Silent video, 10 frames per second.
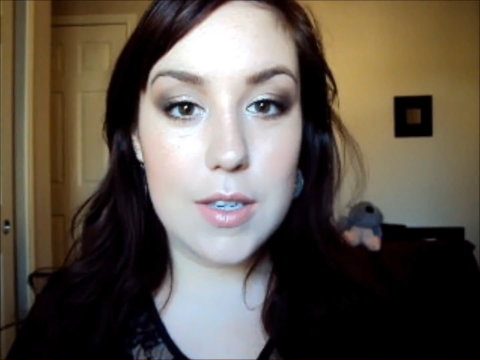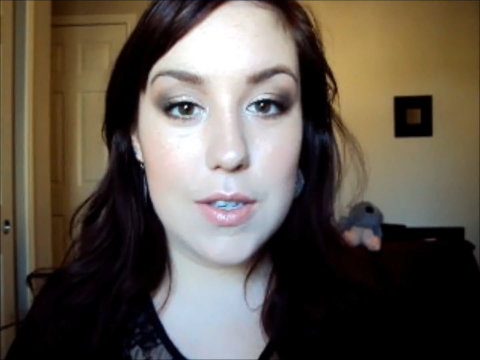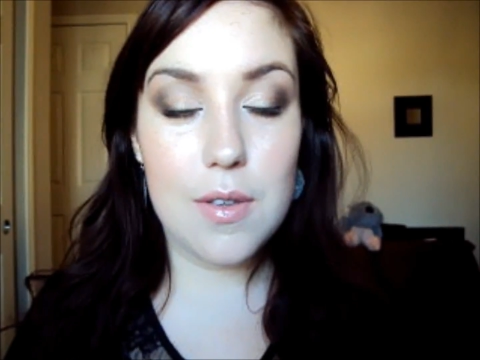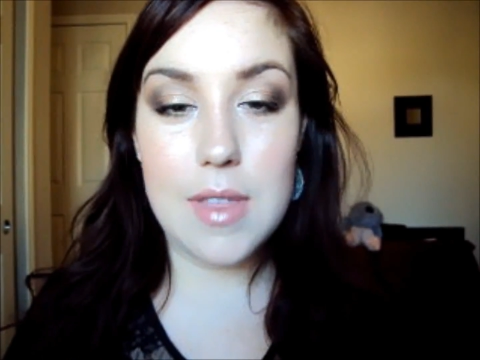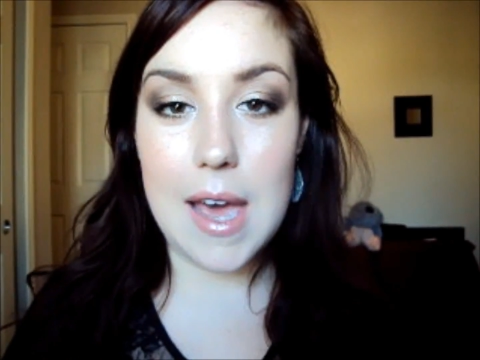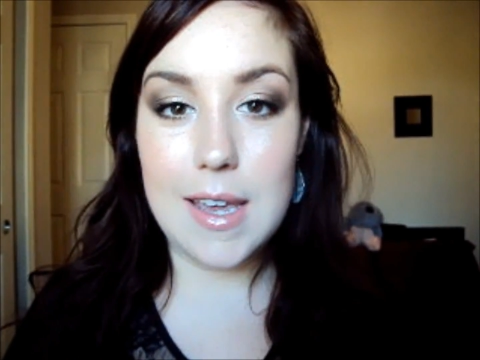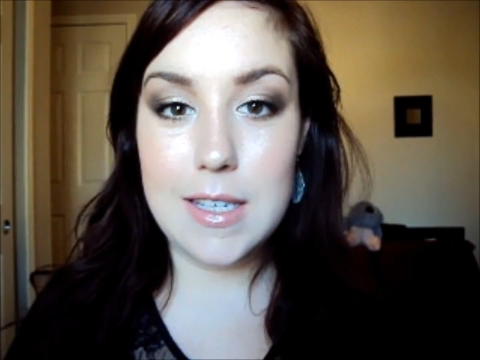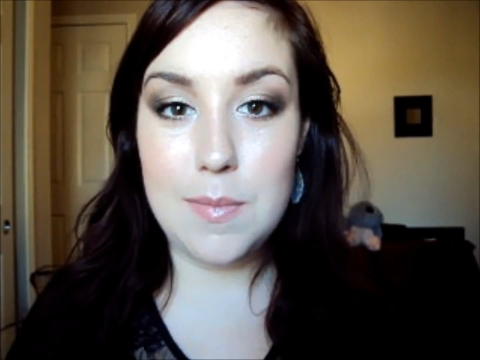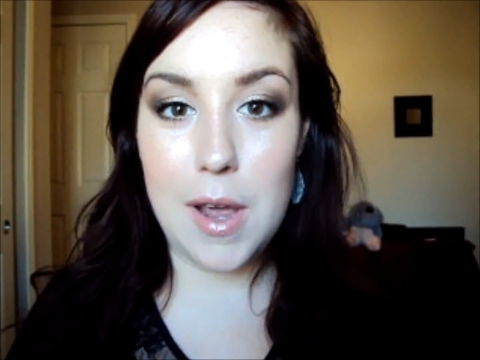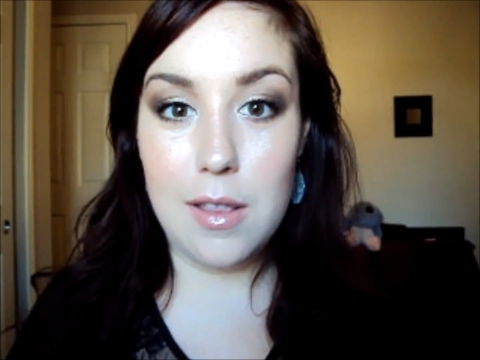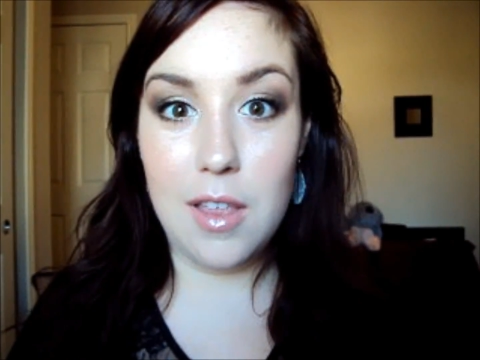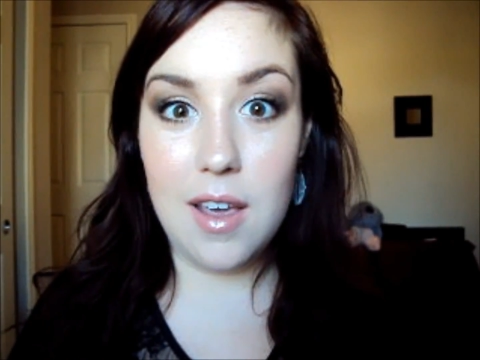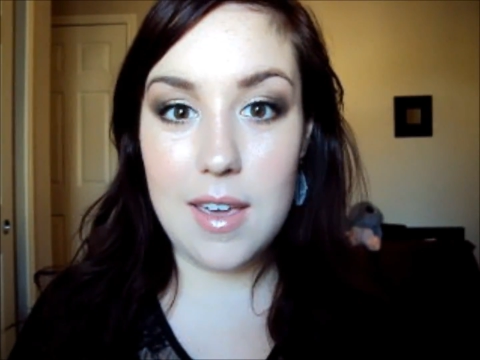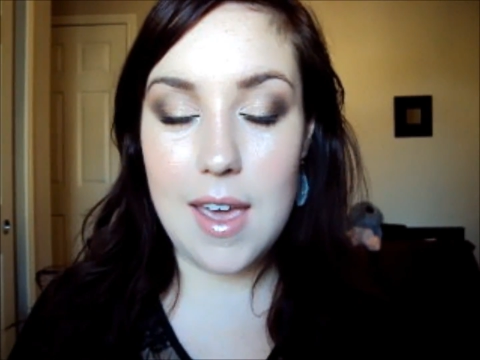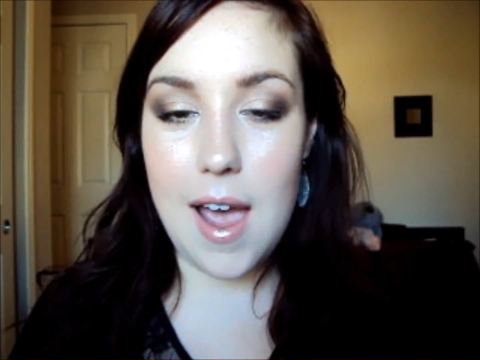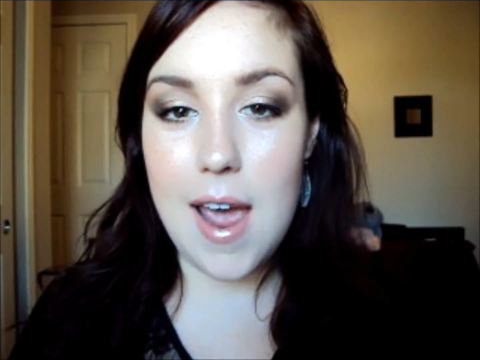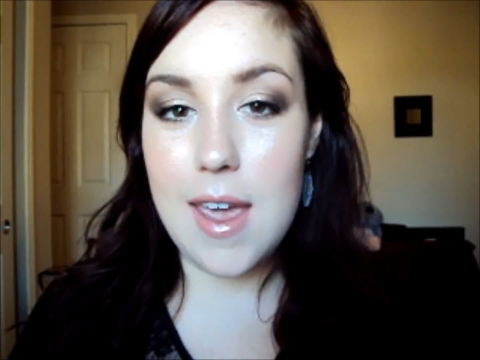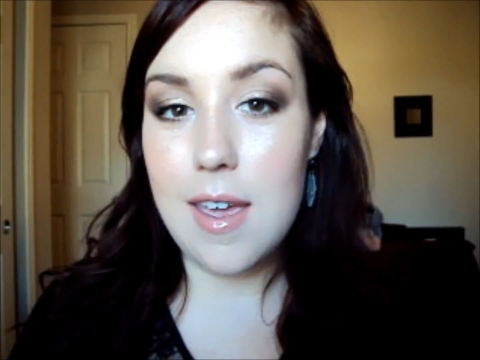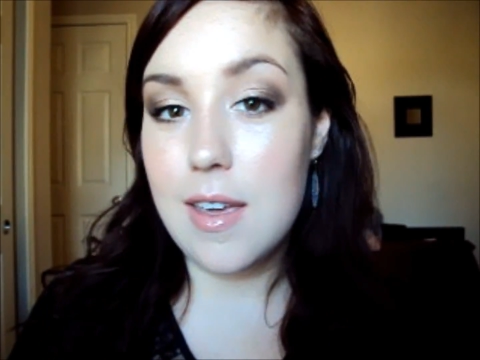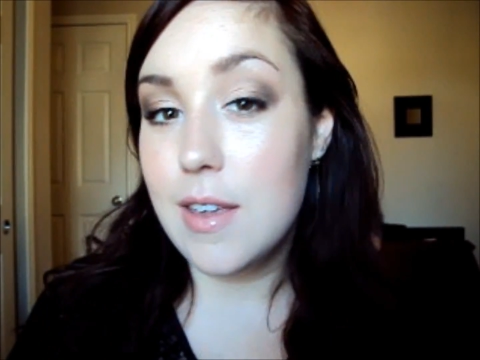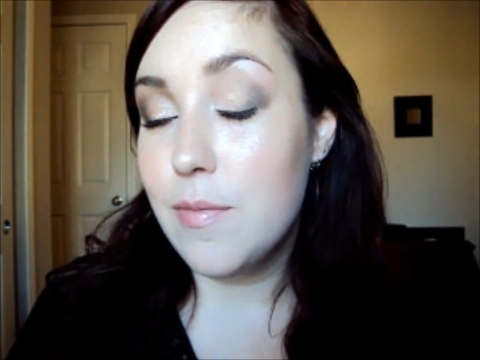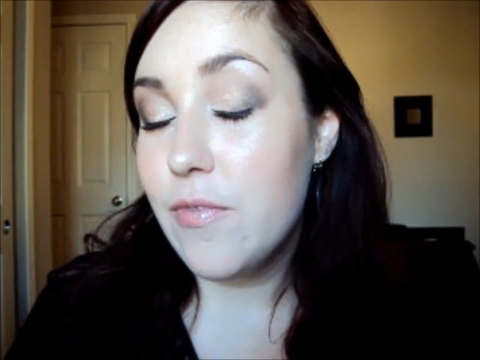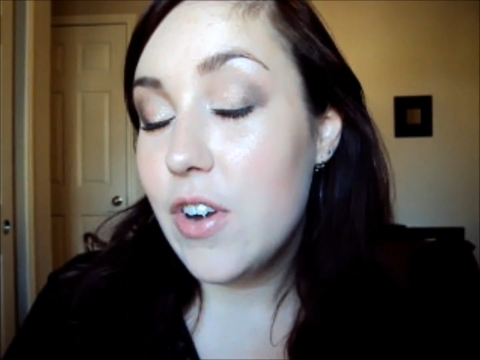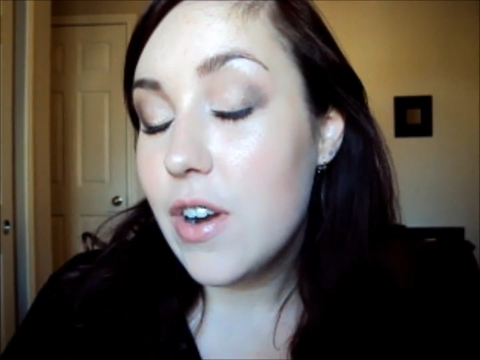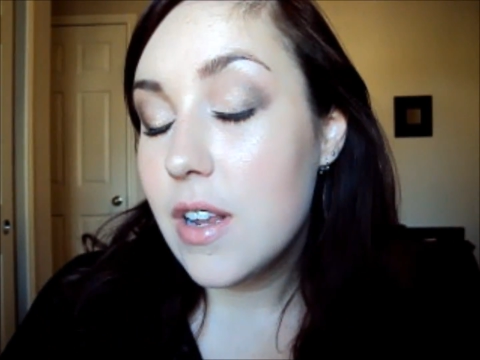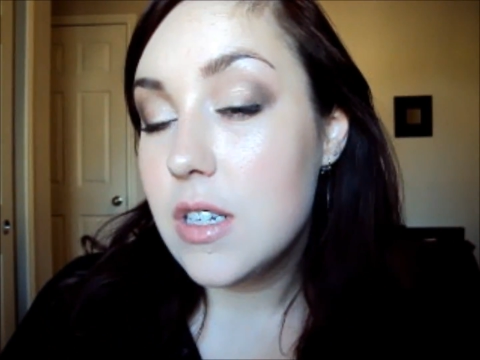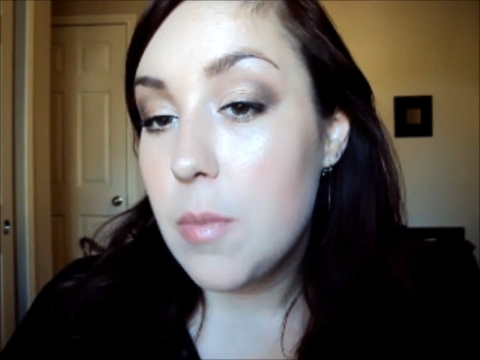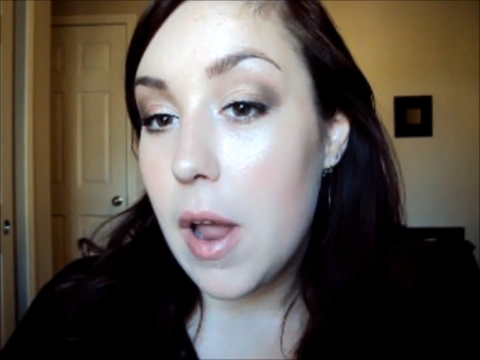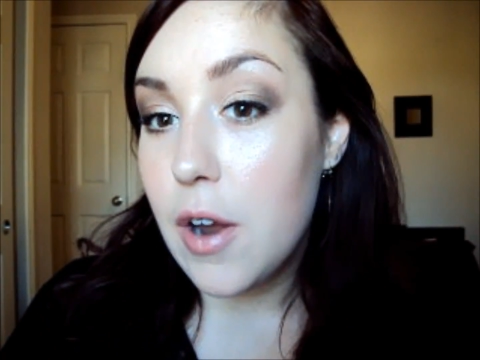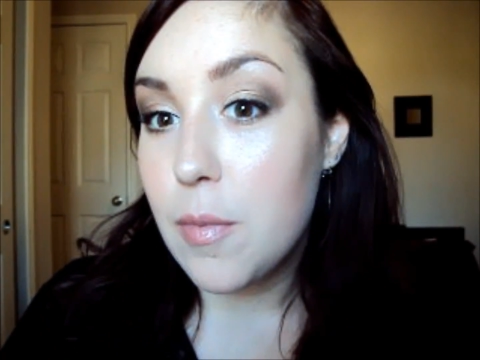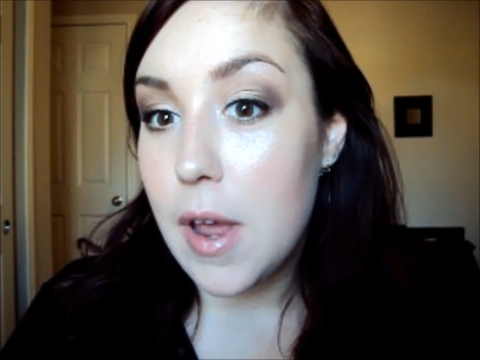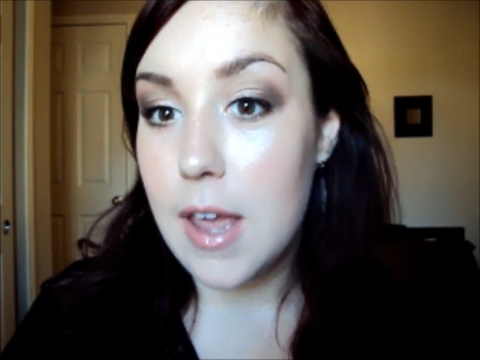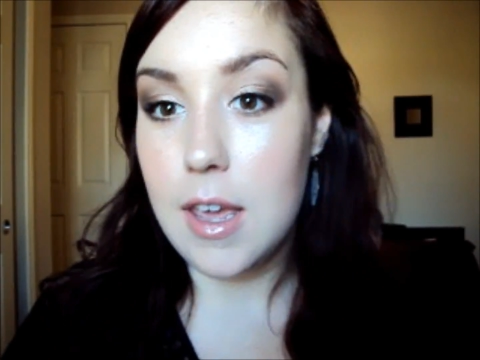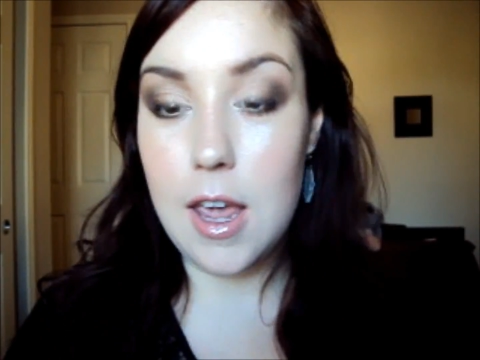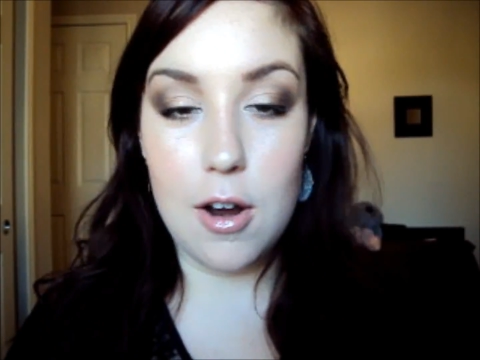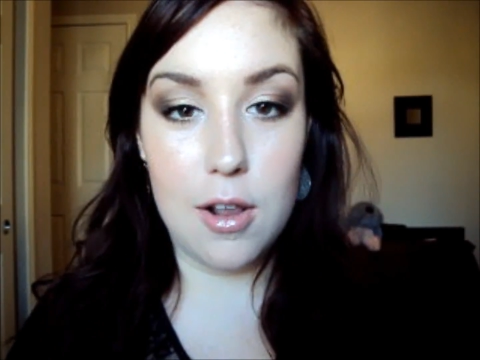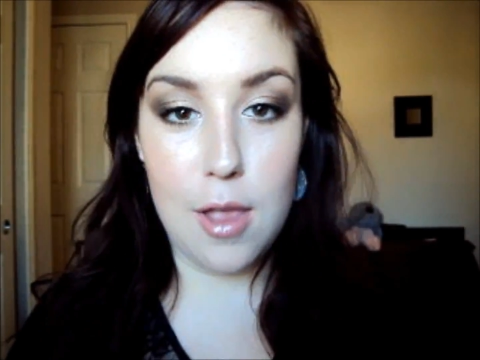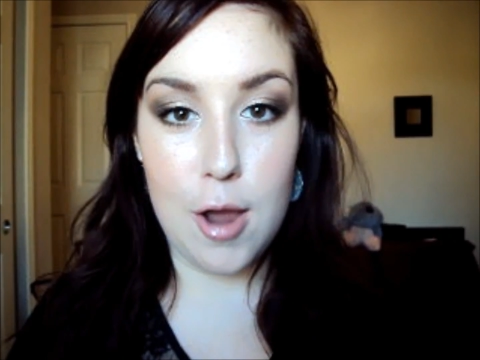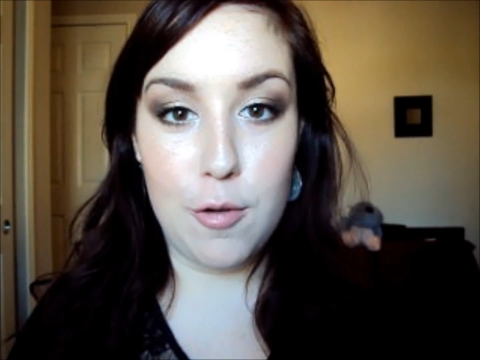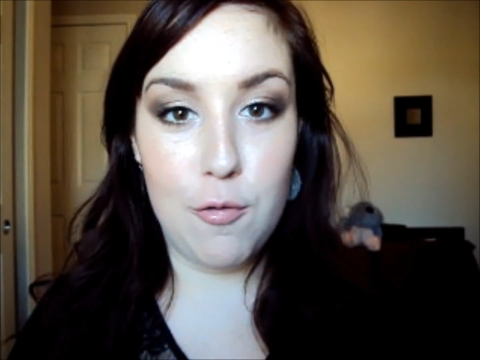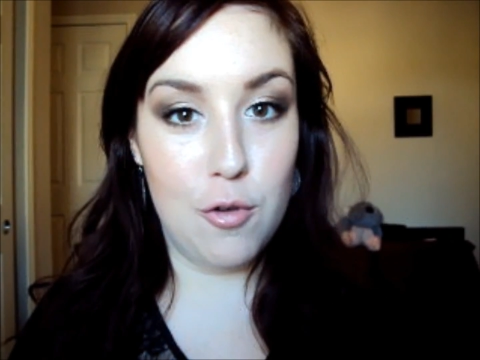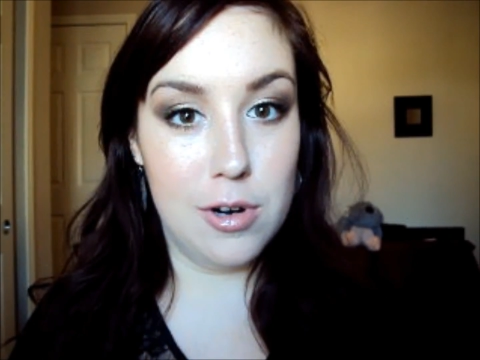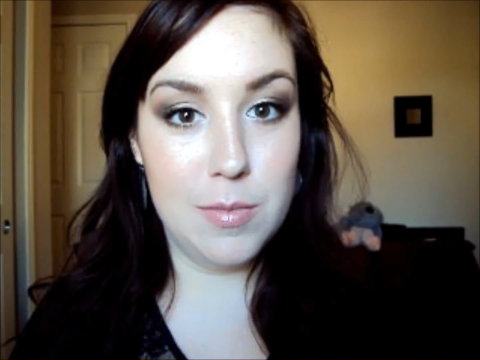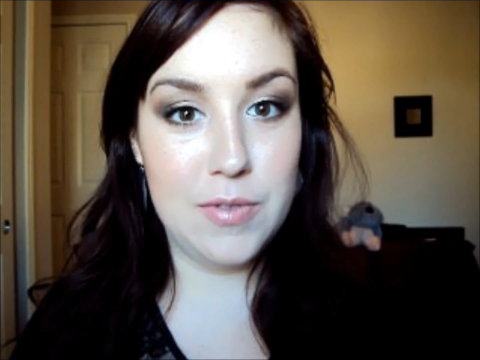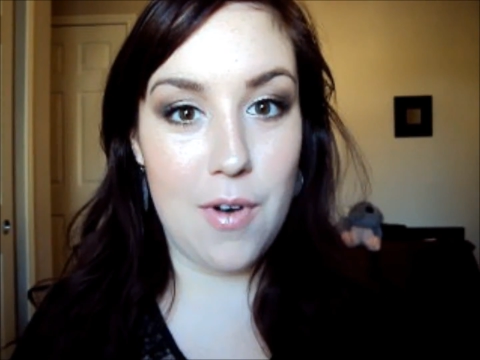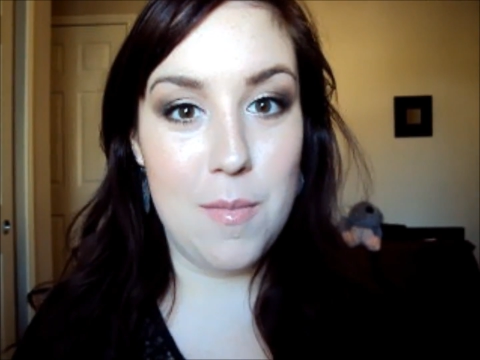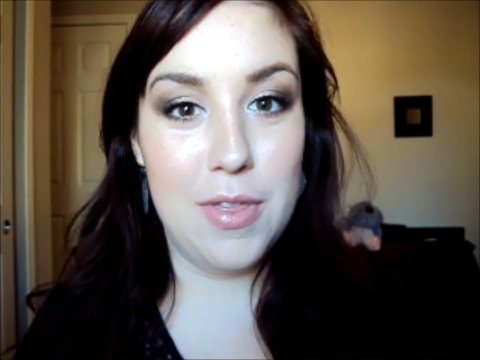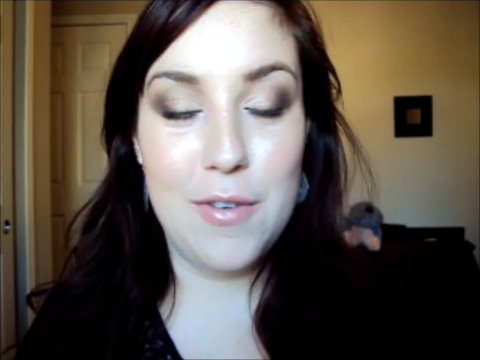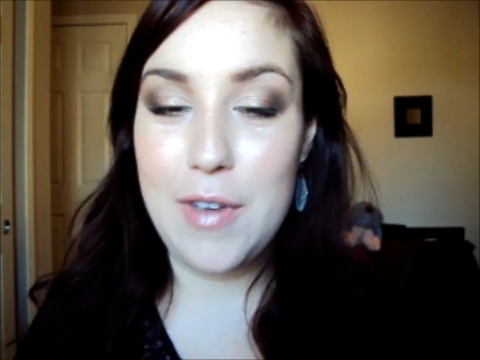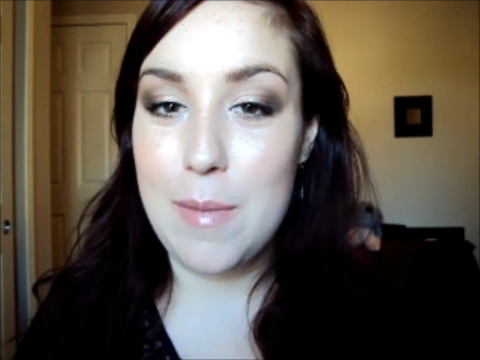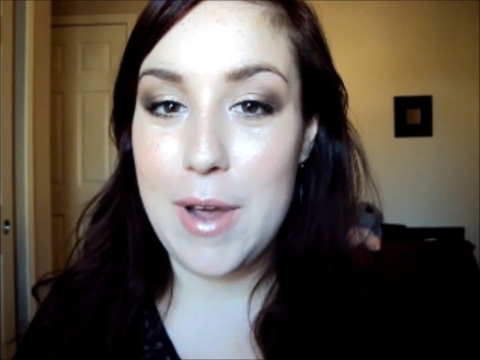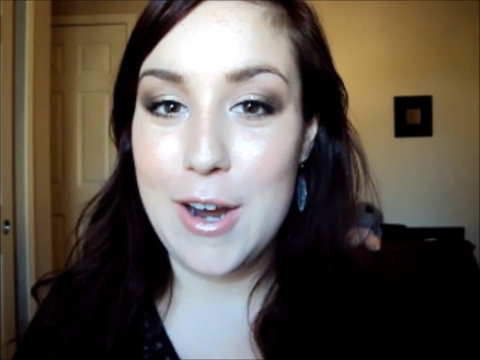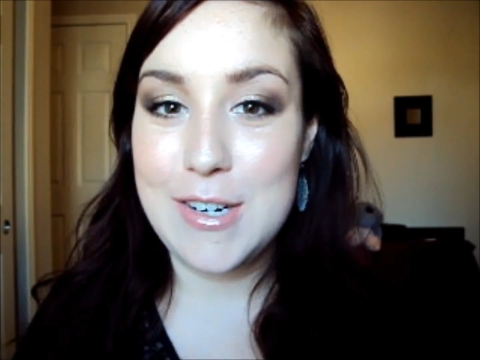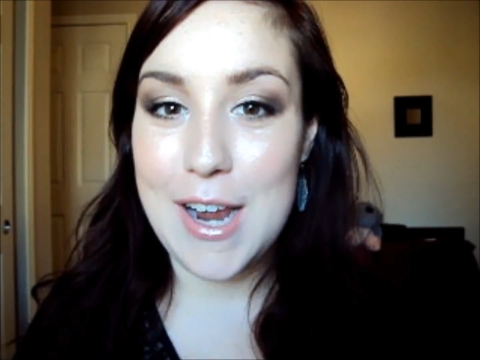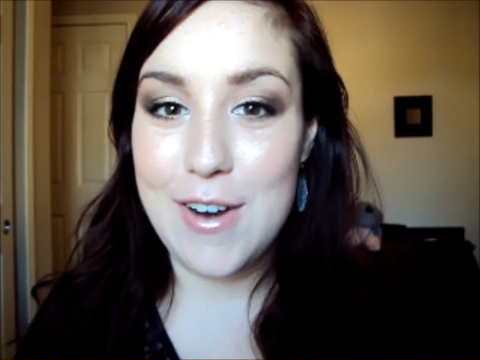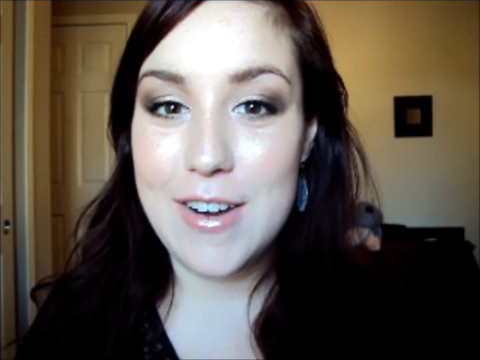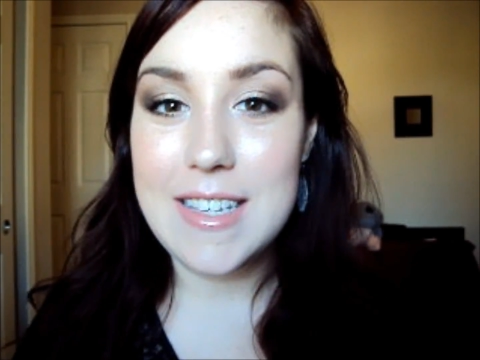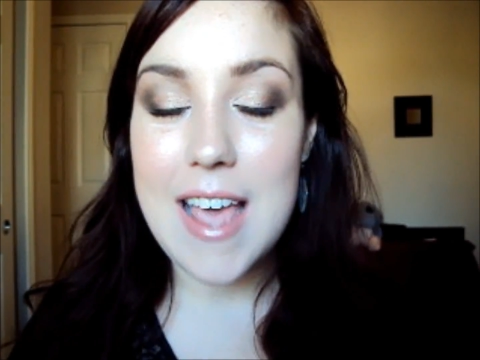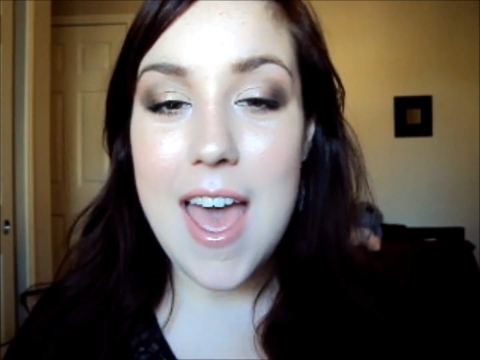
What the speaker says: So that is my look. I am very inspired by Caroline Forbes from The Vampire Diaries.